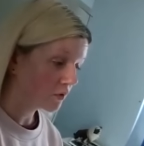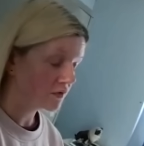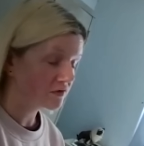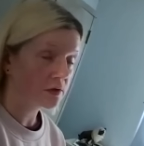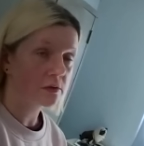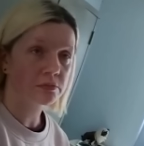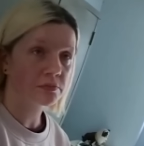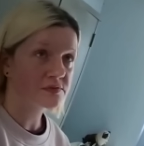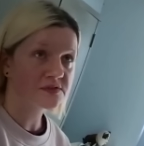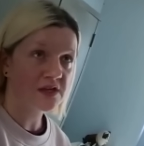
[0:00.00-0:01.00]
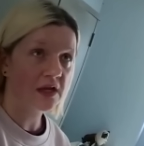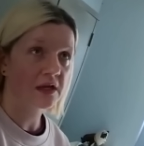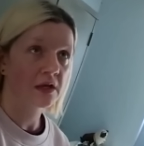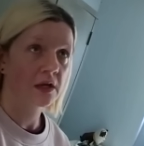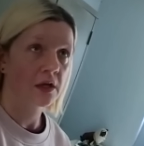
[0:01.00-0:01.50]
Obviously, I'll What about your
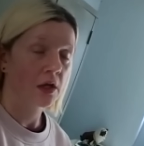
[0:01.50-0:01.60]
mom?